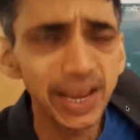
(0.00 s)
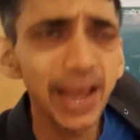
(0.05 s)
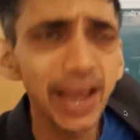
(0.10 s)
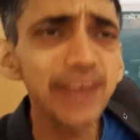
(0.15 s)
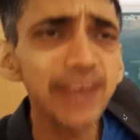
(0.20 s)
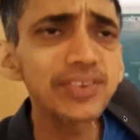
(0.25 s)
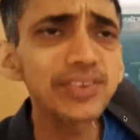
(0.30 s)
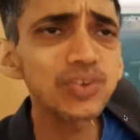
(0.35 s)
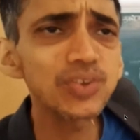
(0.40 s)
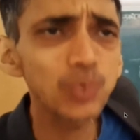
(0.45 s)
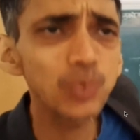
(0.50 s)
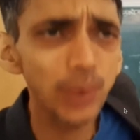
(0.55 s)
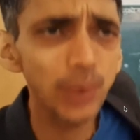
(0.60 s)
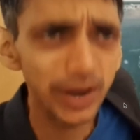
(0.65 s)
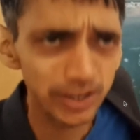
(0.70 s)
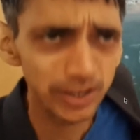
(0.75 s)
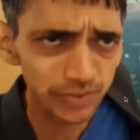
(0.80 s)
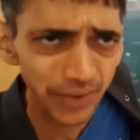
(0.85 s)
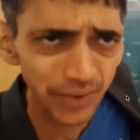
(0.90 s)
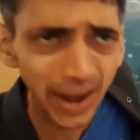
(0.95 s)
X
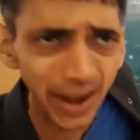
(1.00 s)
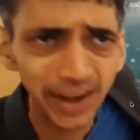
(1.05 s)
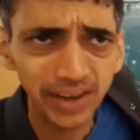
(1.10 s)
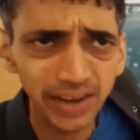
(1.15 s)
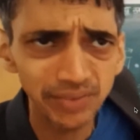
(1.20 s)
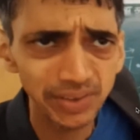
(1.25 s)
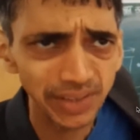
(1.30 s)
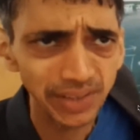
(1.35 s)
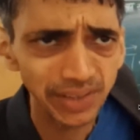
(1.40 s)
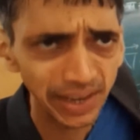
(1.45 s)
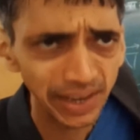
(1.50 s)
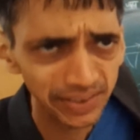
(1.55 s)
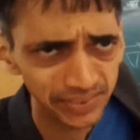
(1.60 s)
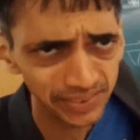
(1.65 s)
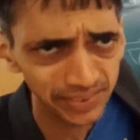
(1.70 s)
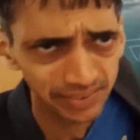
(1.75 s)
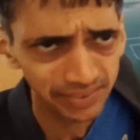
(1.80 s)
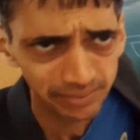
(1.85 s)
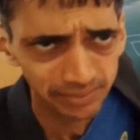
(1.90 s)
squared is varying with x.